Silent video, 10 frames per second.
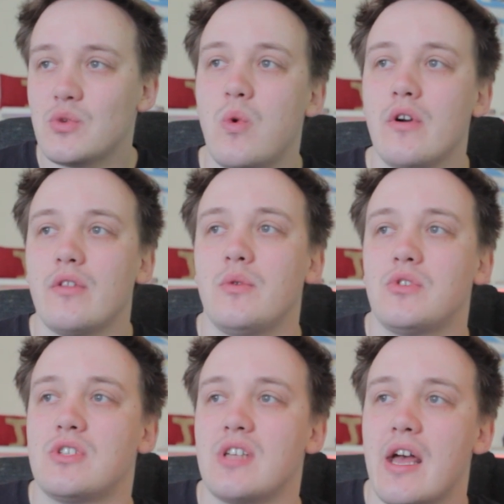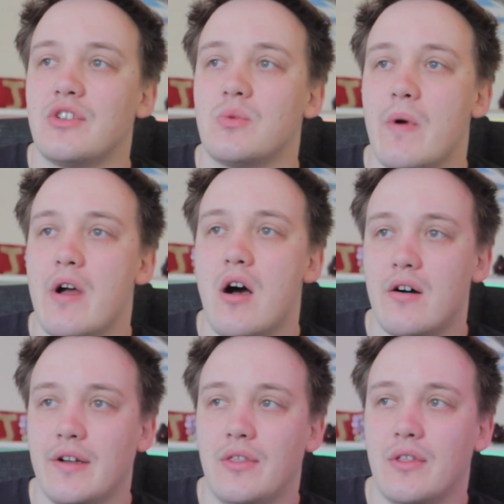one of those sets where
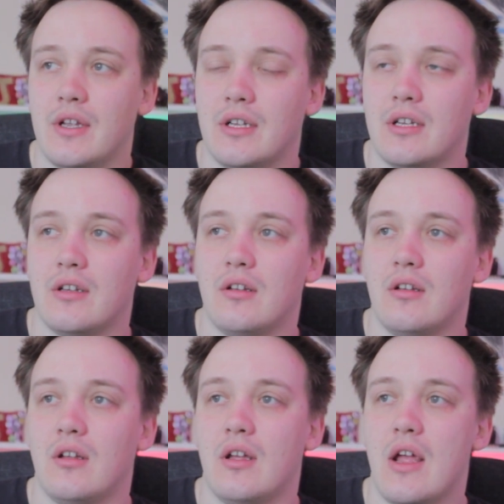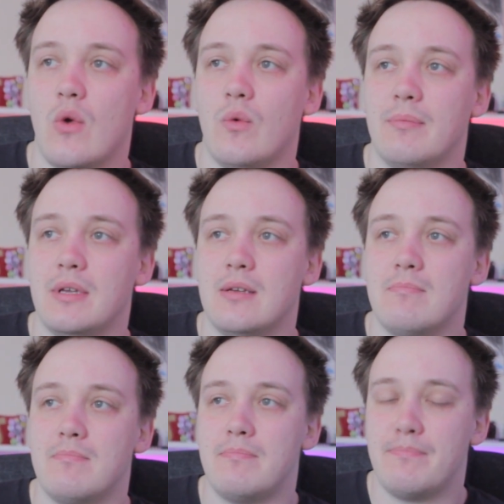I think it would
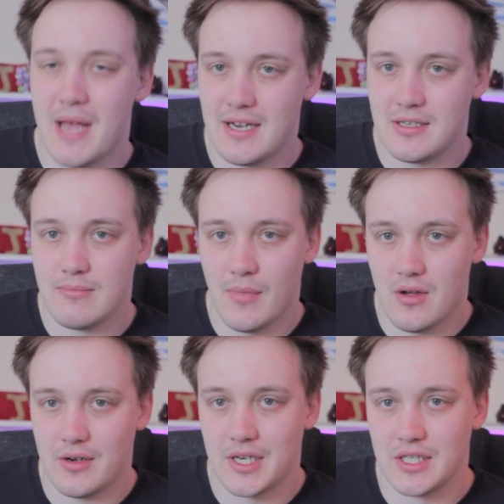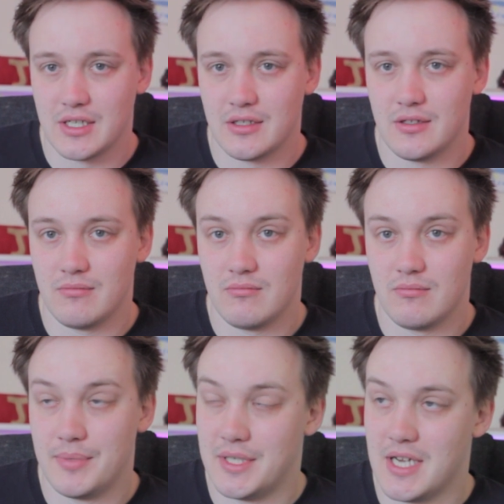be better marketed,
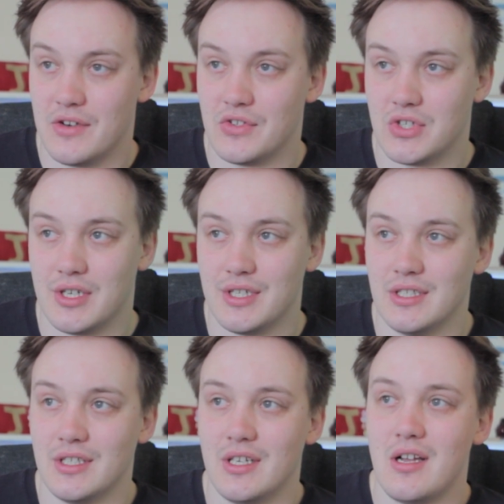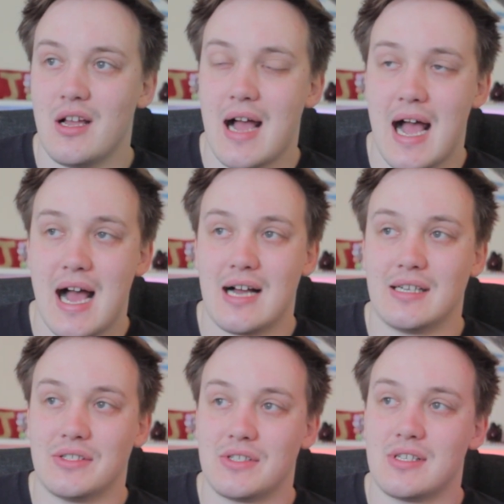potentially,
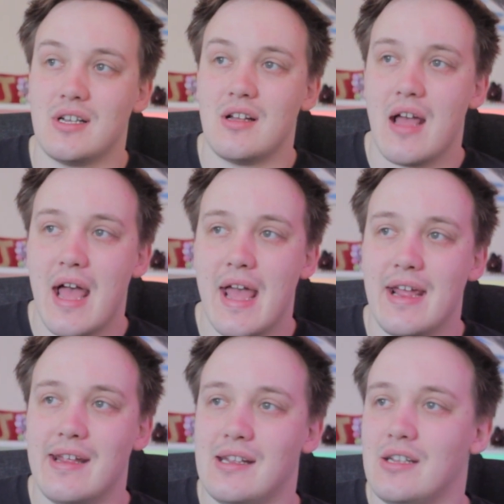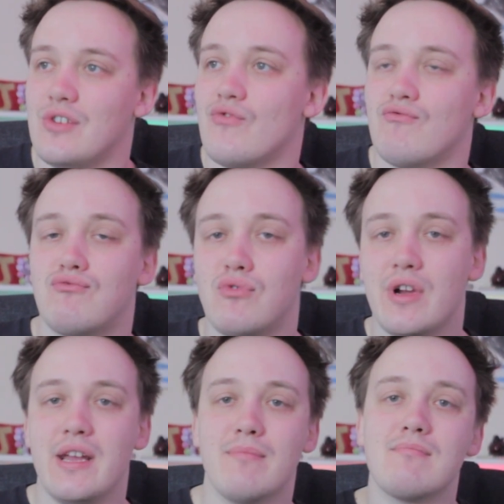as a
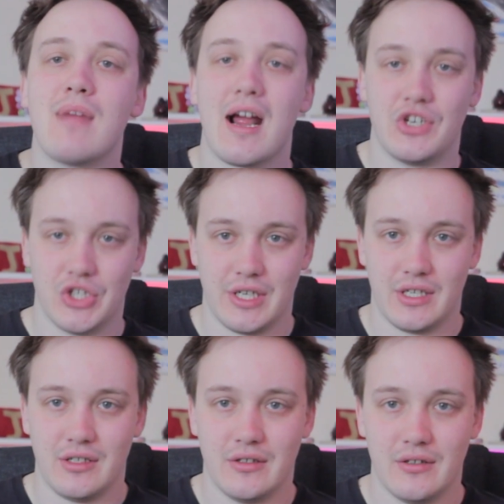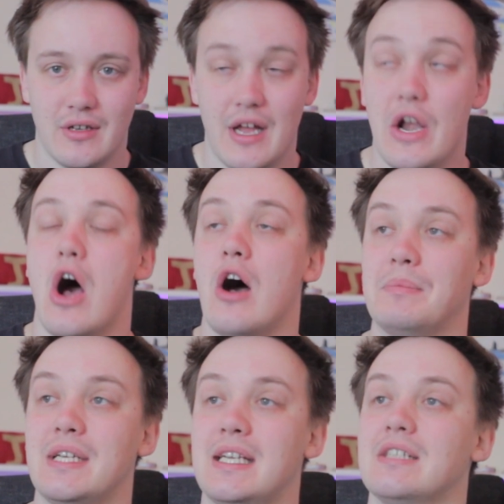reimagining, an
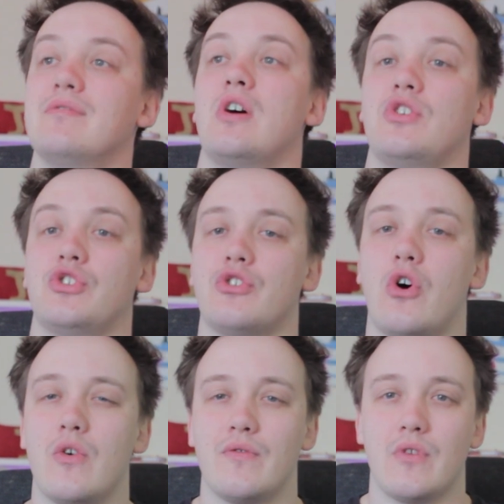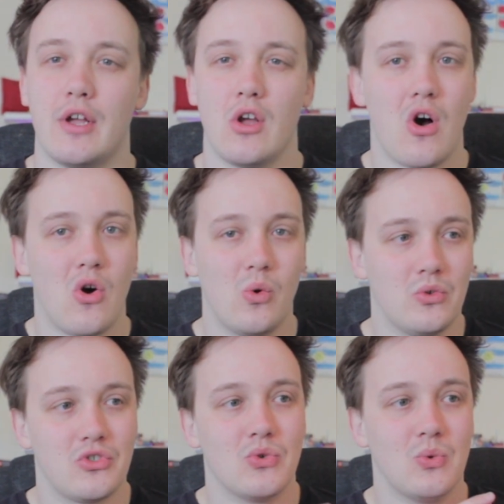updated version of, like,
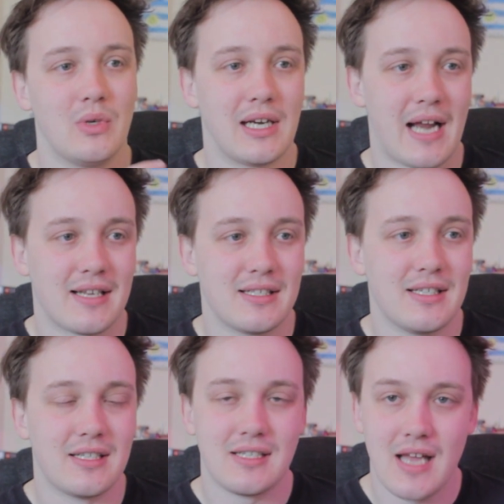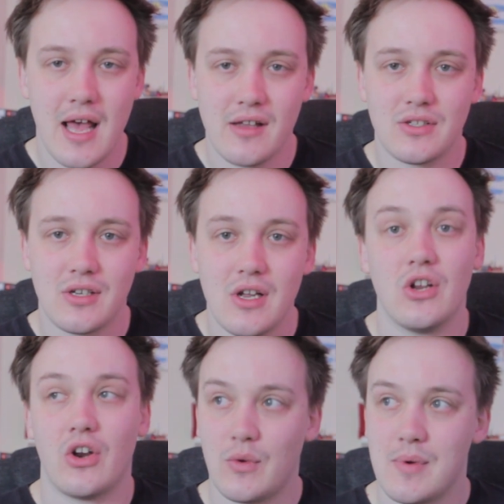old school classic sets.
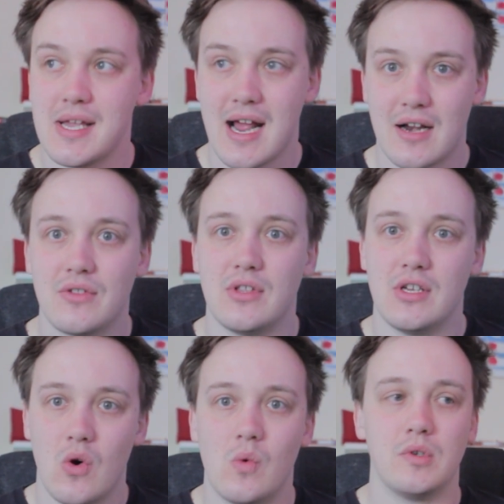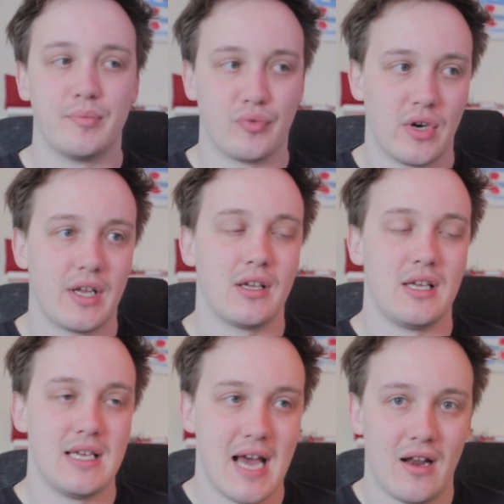Like, we had the old brick
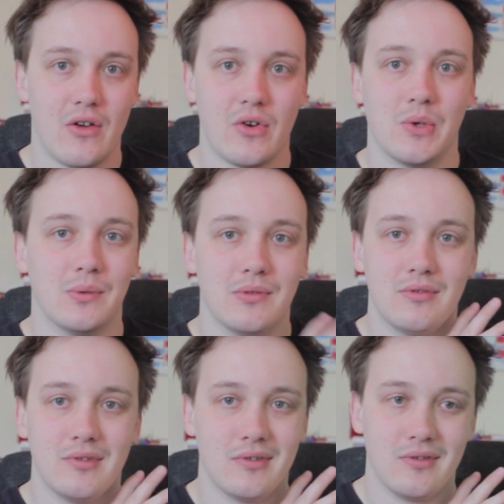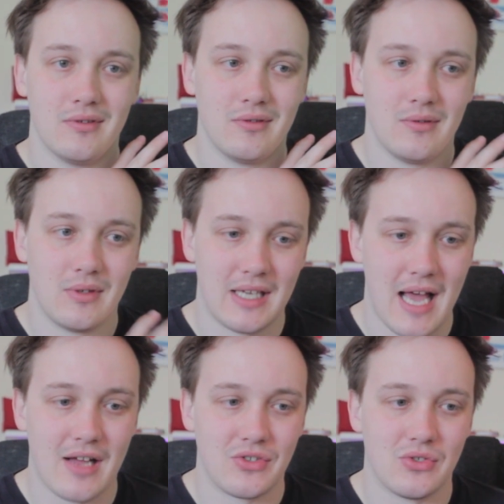yellow
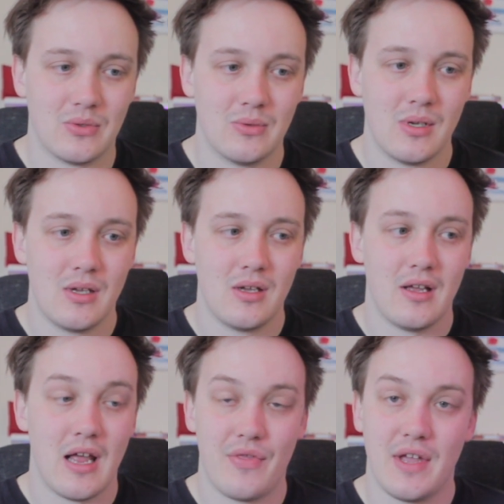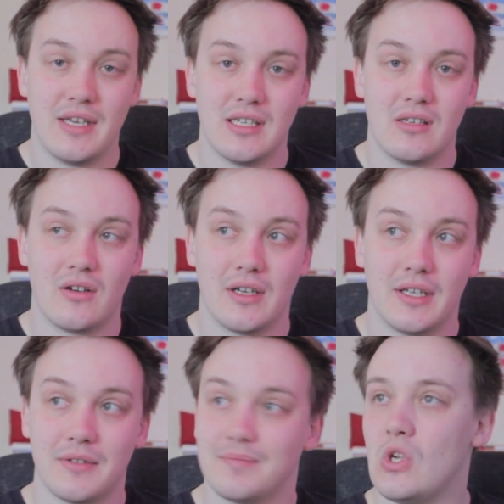castle. If they did,
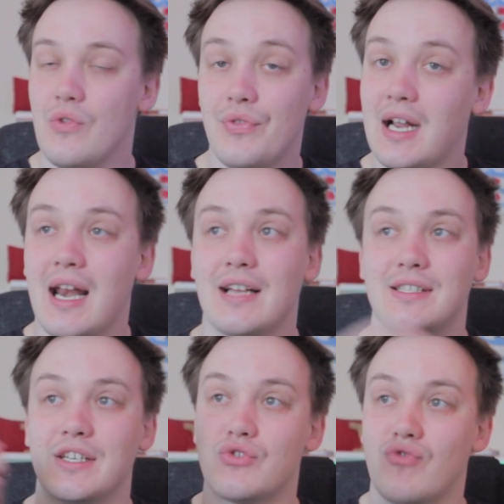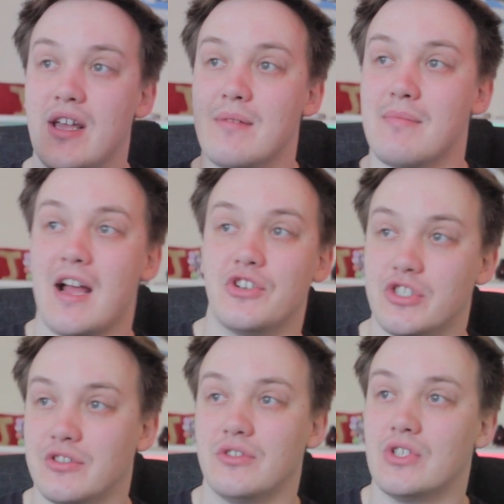like, the classics
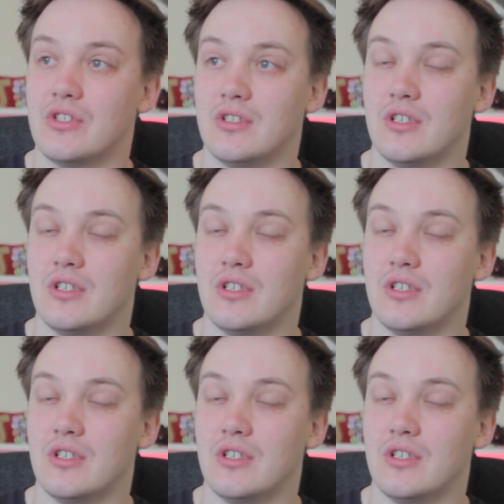reimagined,